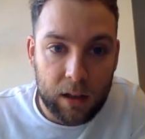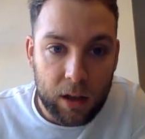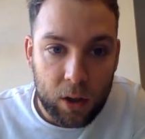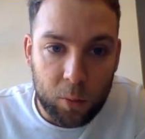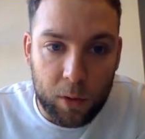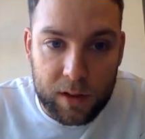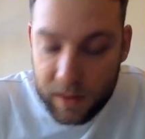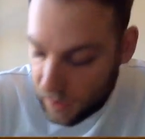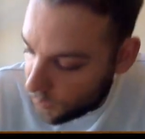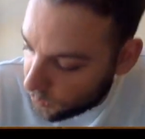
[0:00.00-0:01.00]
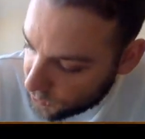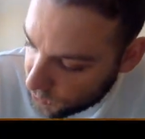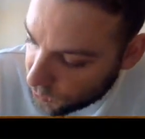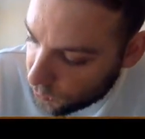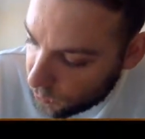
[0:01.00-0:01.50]
which is equal
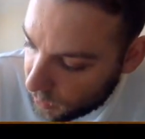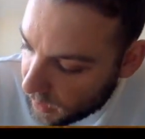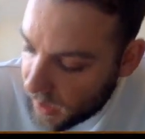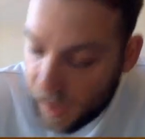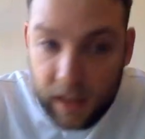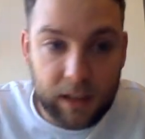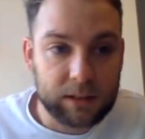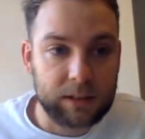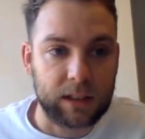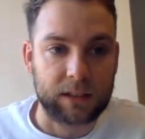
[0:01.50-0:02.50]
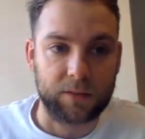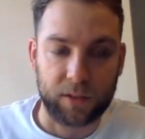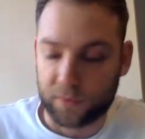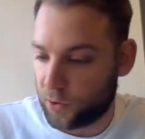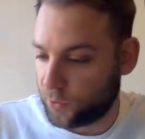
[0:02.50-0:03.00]
to 9. That's of the
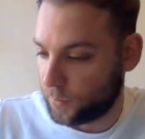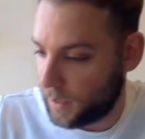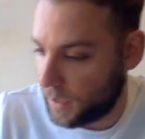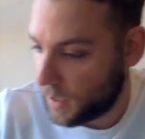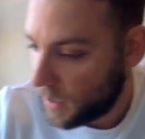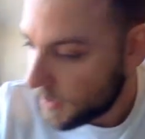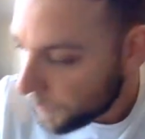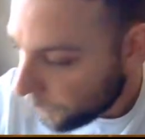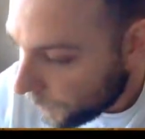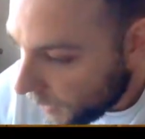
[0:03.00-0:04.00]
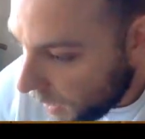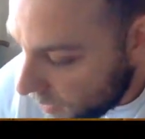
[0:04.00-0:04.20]
frustum here. And